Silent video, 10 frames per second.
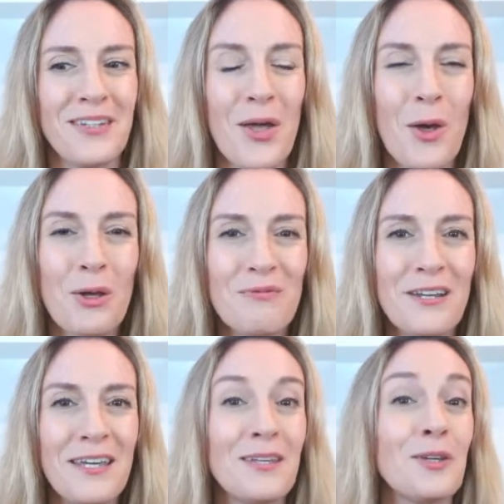
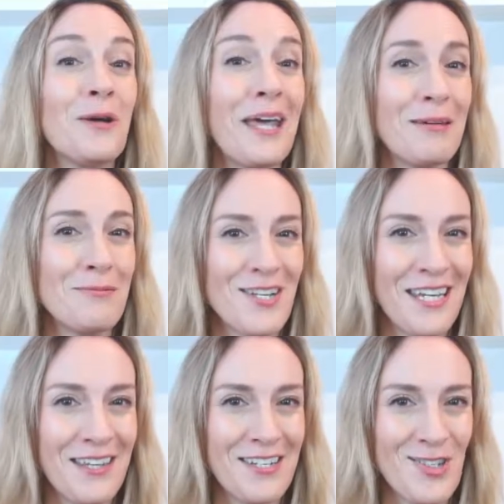Hopefully you were able to
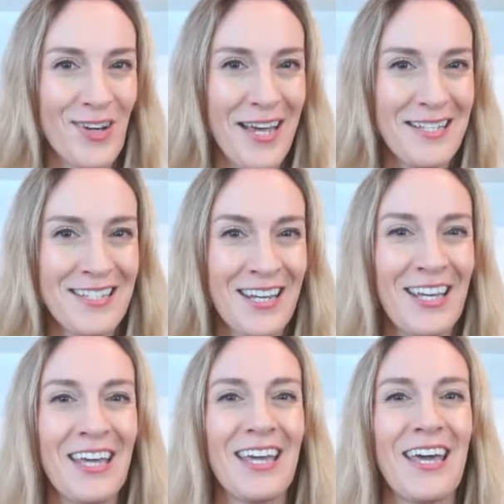hear the stress,
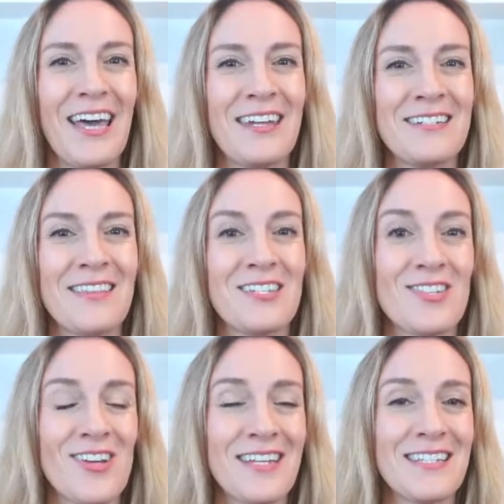and the
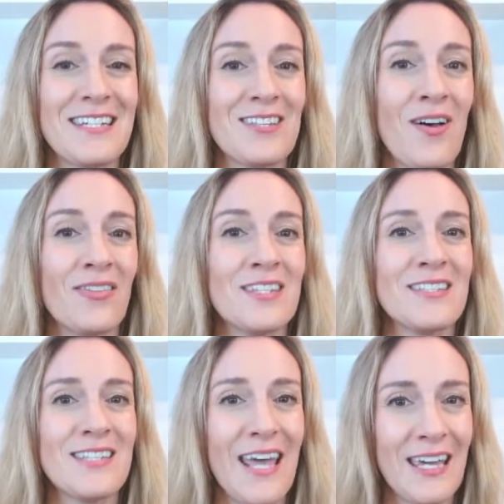stress is on the
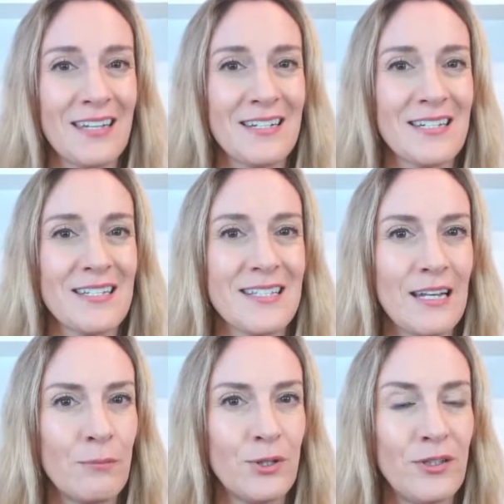second
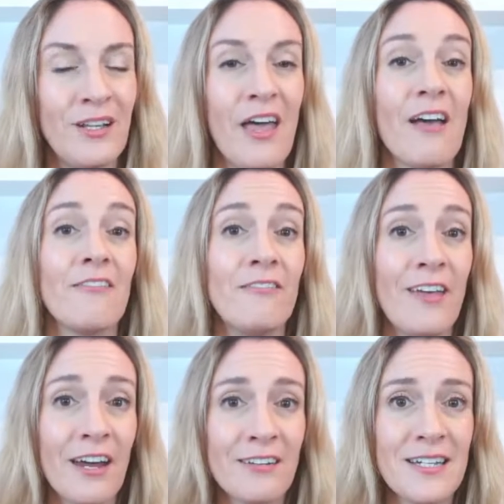syllable,
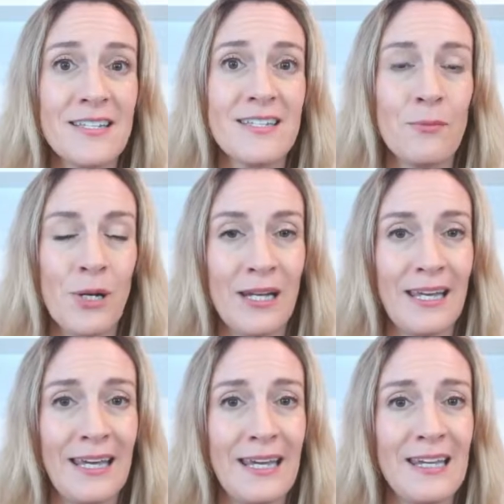very
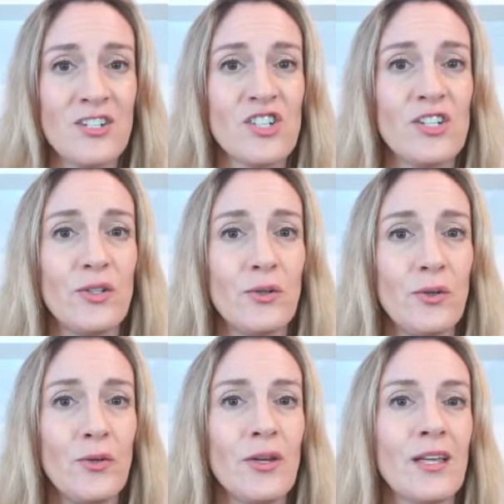similarly
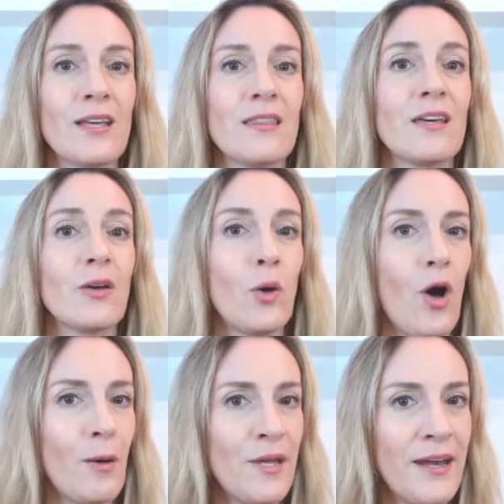to the
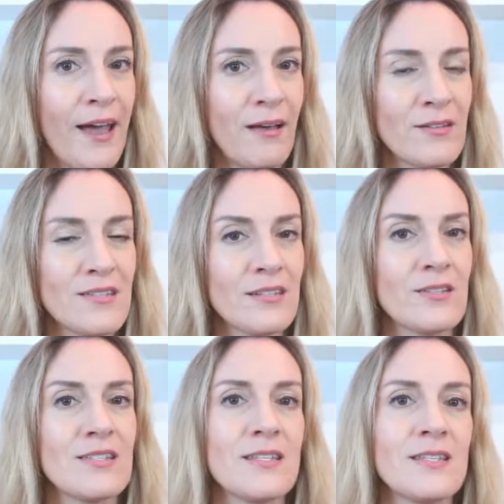common nouns
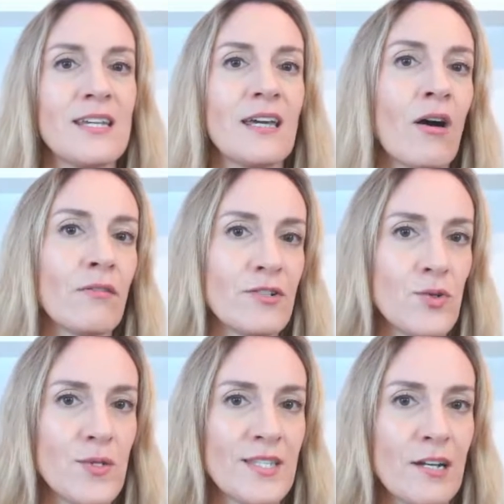consisting of
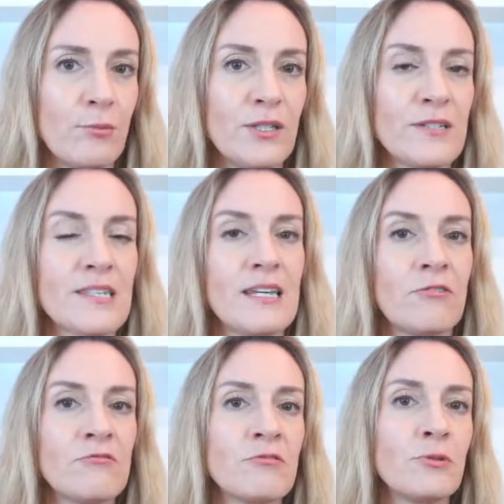two syllables
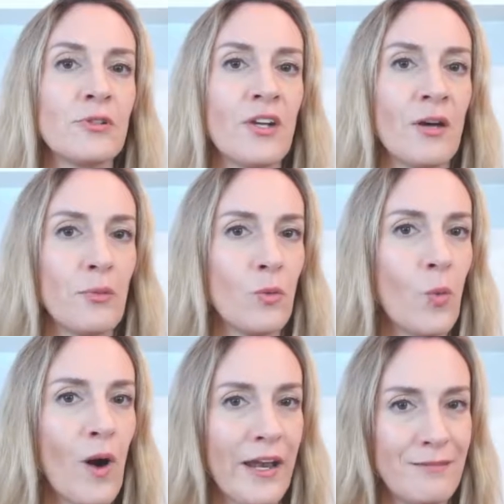in rule number
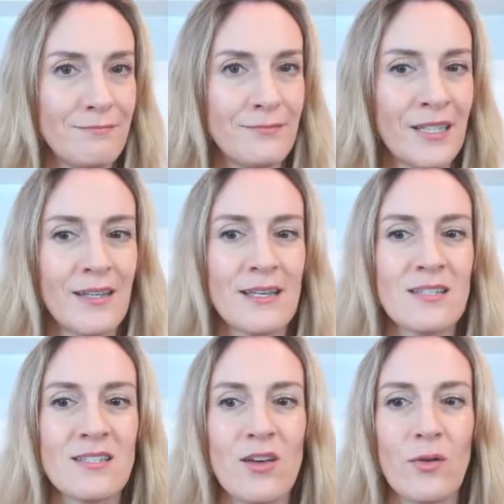1.
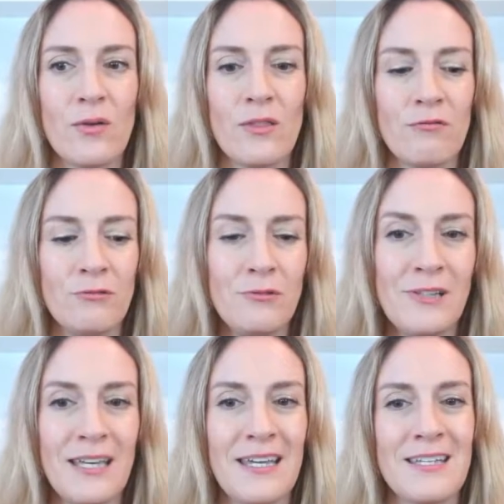So the rule
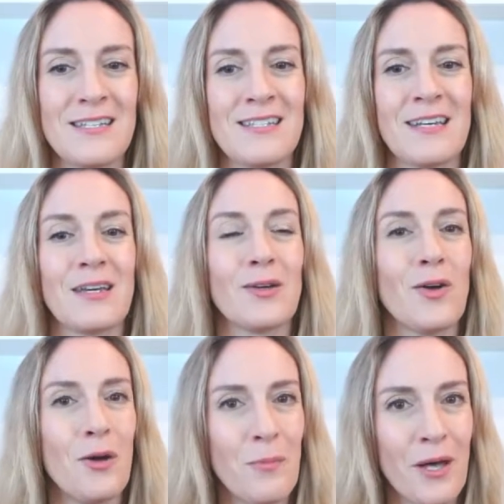is
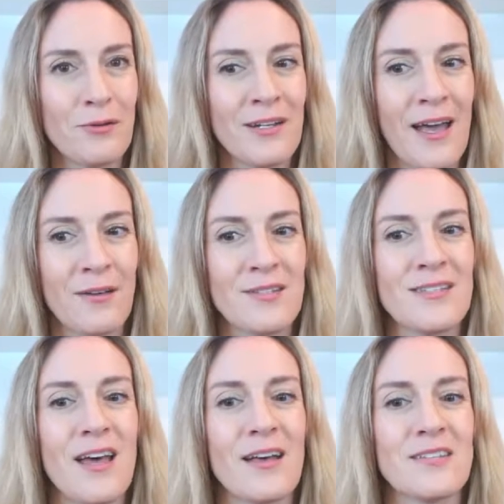compound nouns
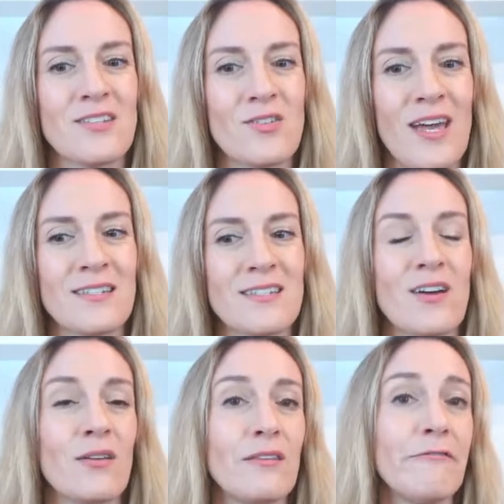are stressed
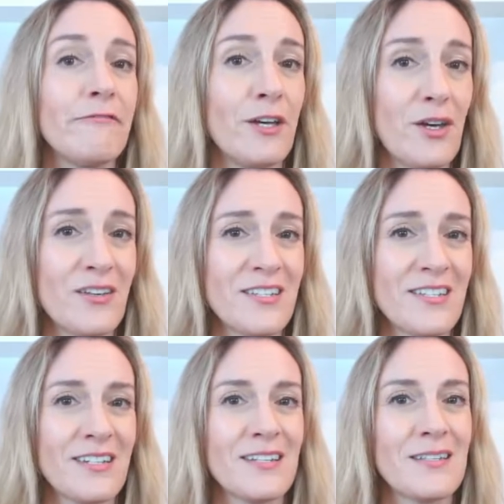on the
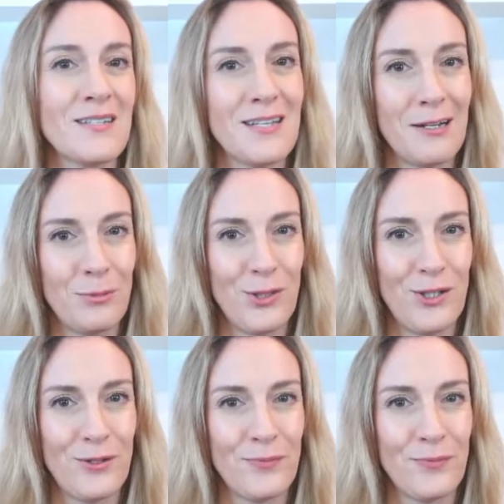first syllable.